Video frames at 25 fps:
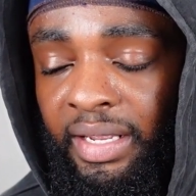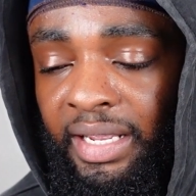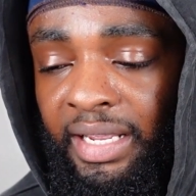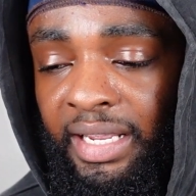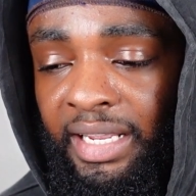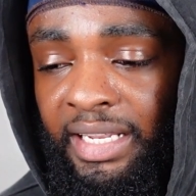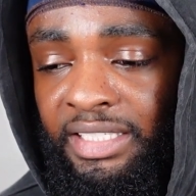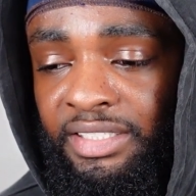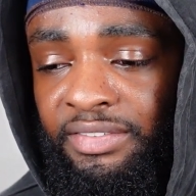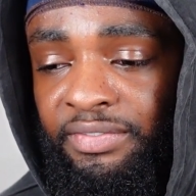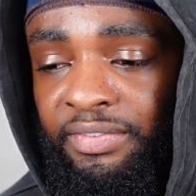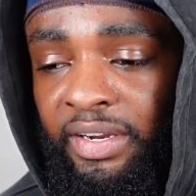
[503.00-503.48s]

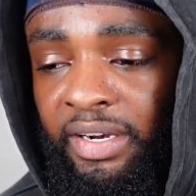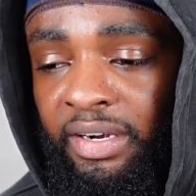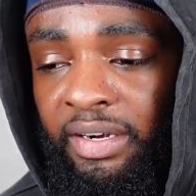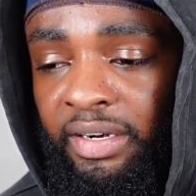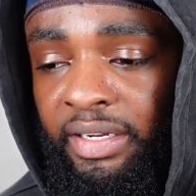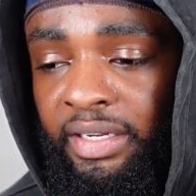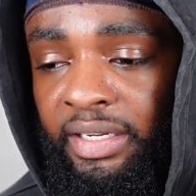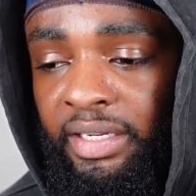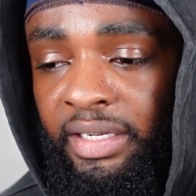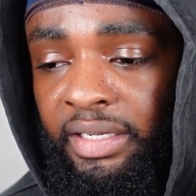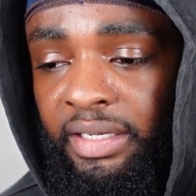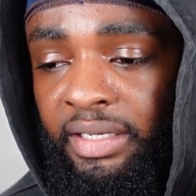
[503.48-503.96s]
is
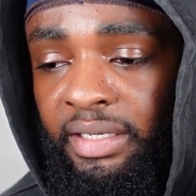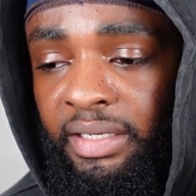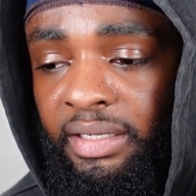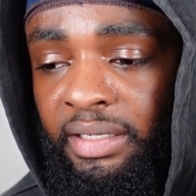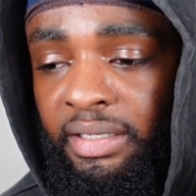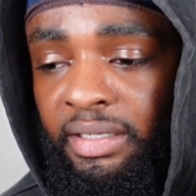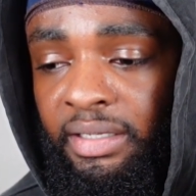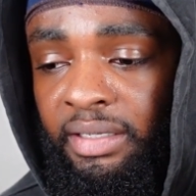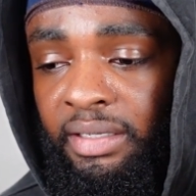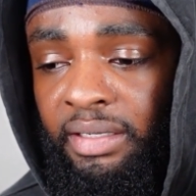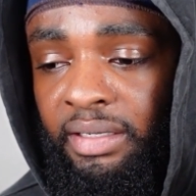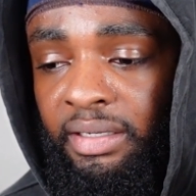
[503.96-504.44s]

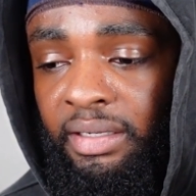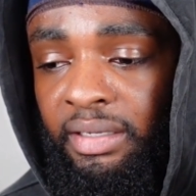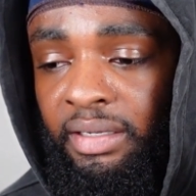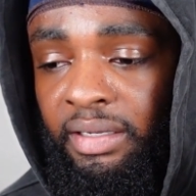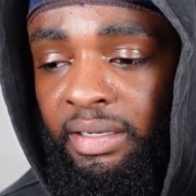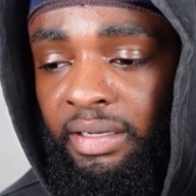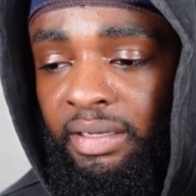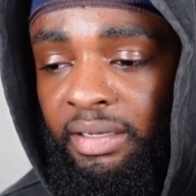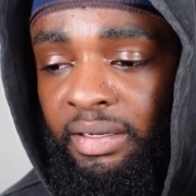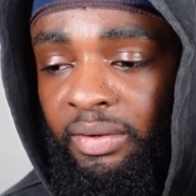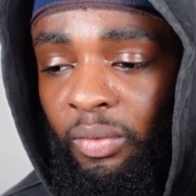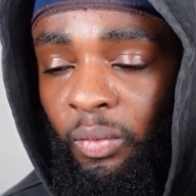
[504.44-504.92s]
very
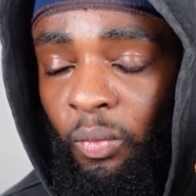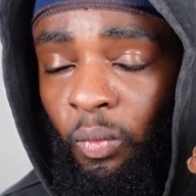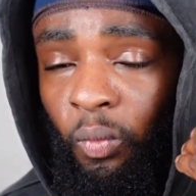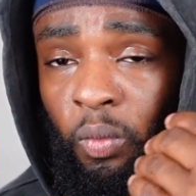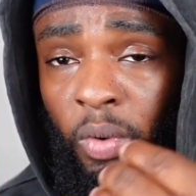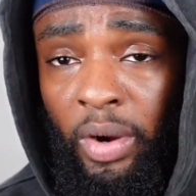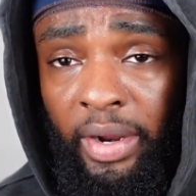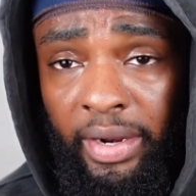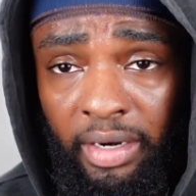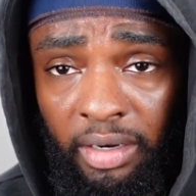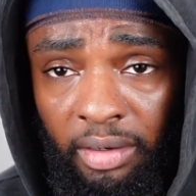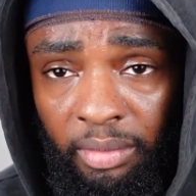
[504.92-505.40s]

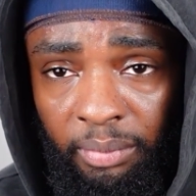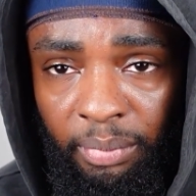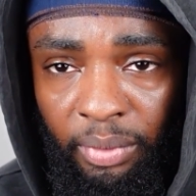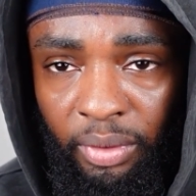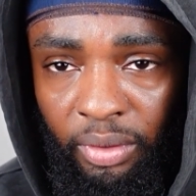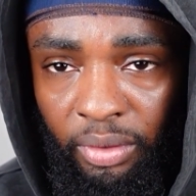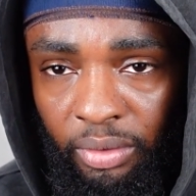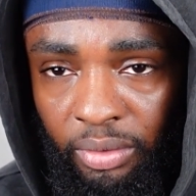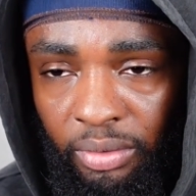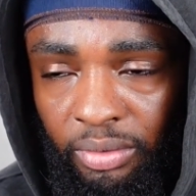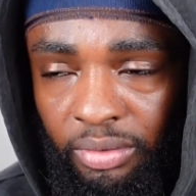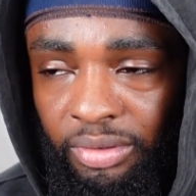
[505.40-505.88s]

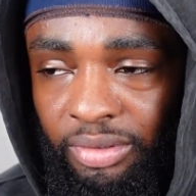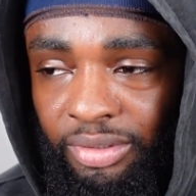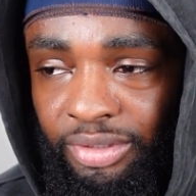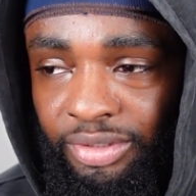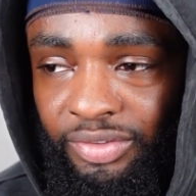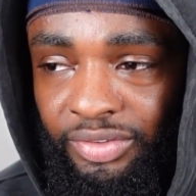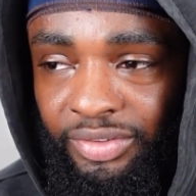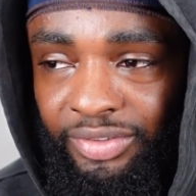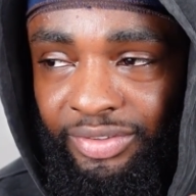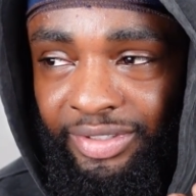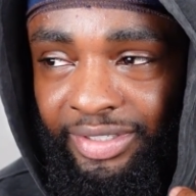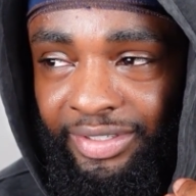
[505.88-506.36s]
wearable
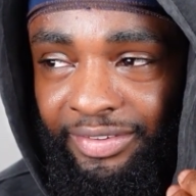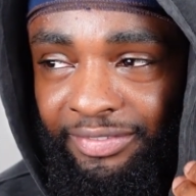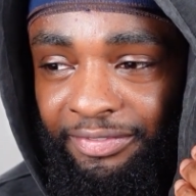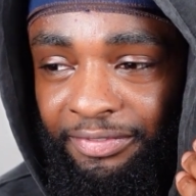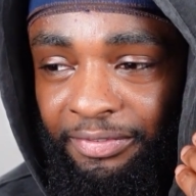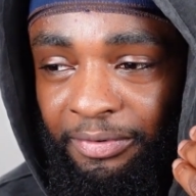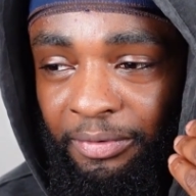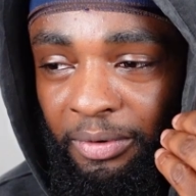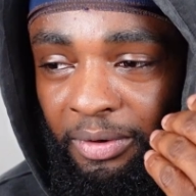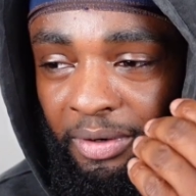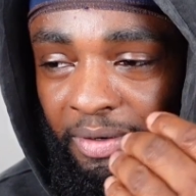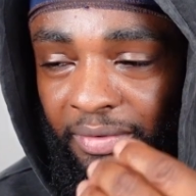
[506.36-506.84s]

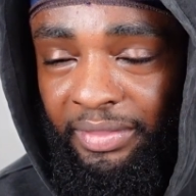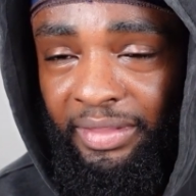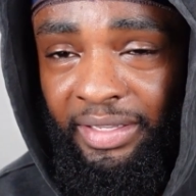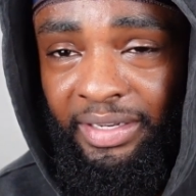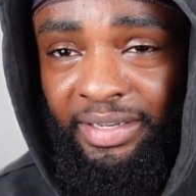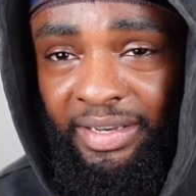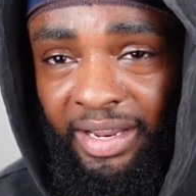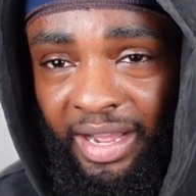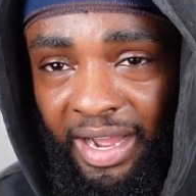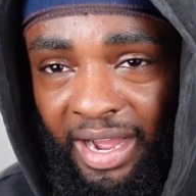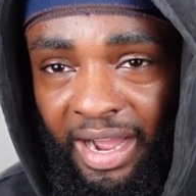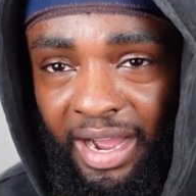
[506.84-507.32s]
for the
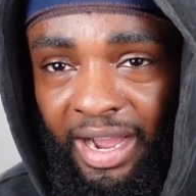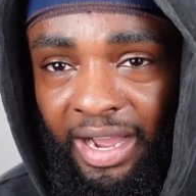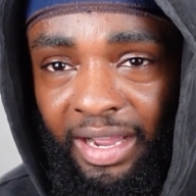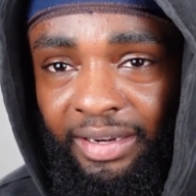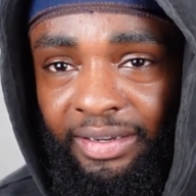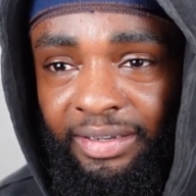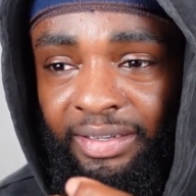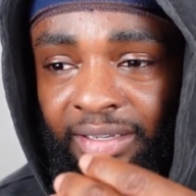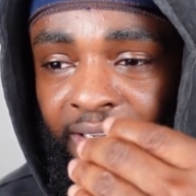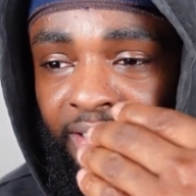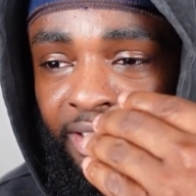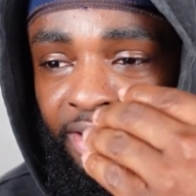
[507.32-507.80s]

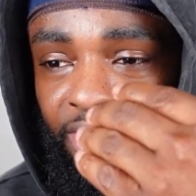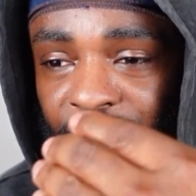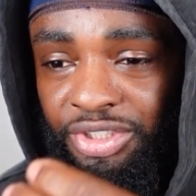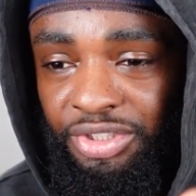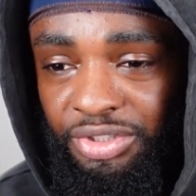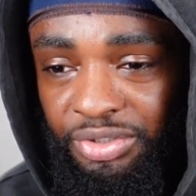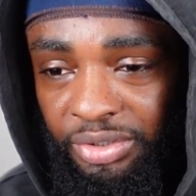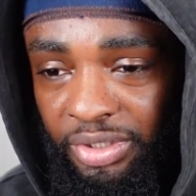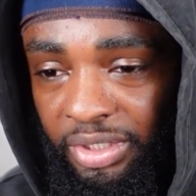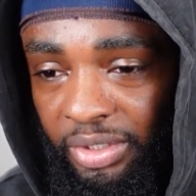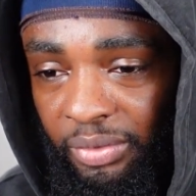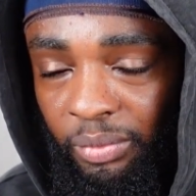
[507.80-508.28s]

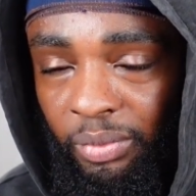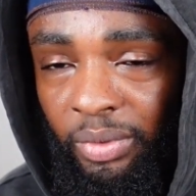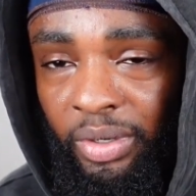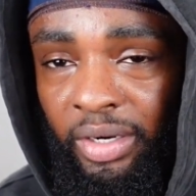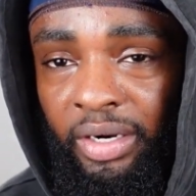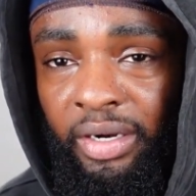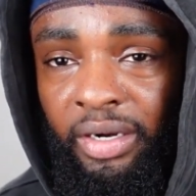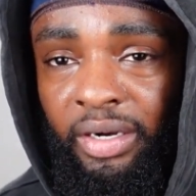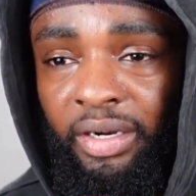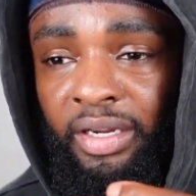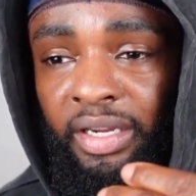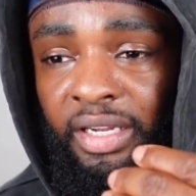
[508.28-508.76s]

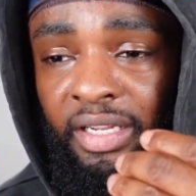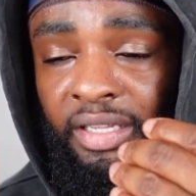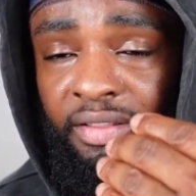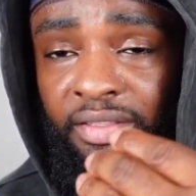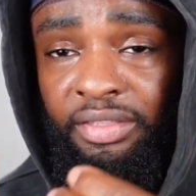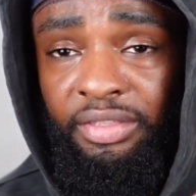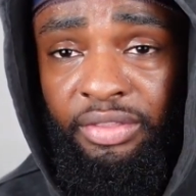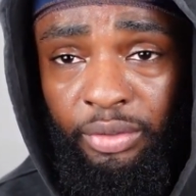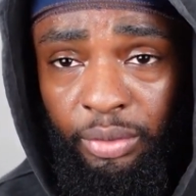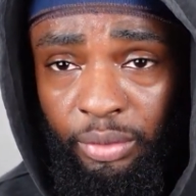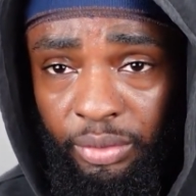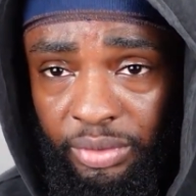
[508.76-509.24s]
non-streetwear
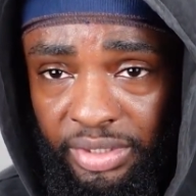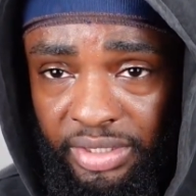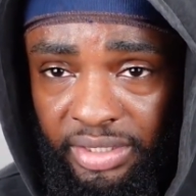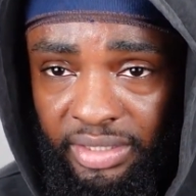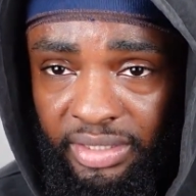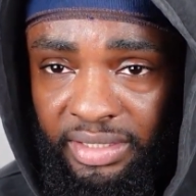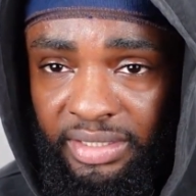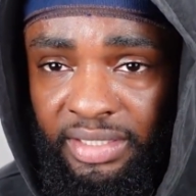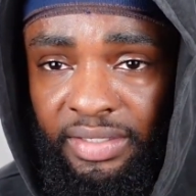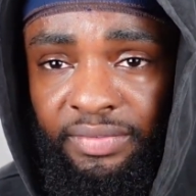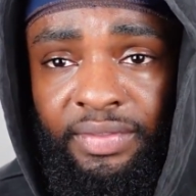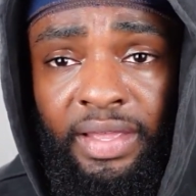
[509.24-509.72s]

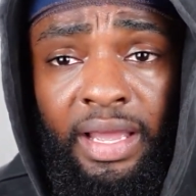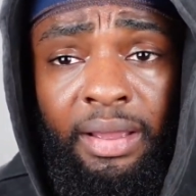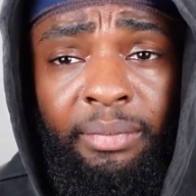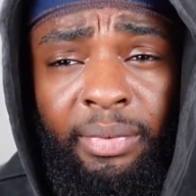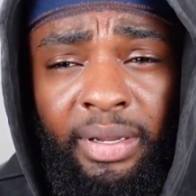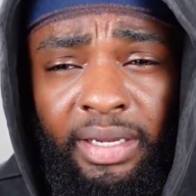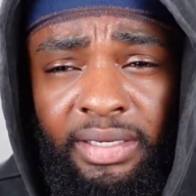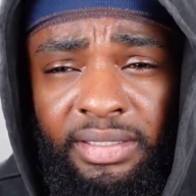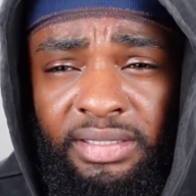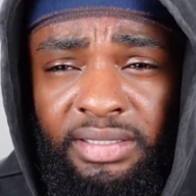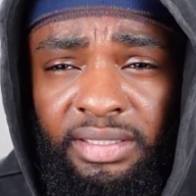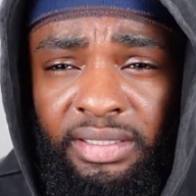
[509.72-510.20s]
enthusiast, if that
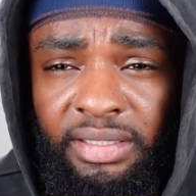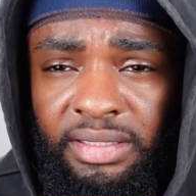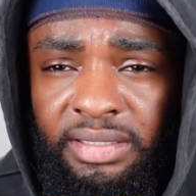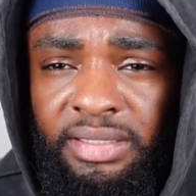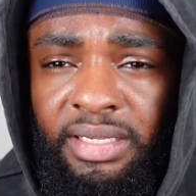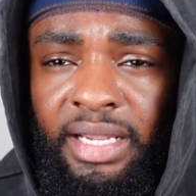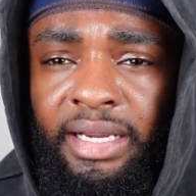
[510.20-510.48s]
makes sense.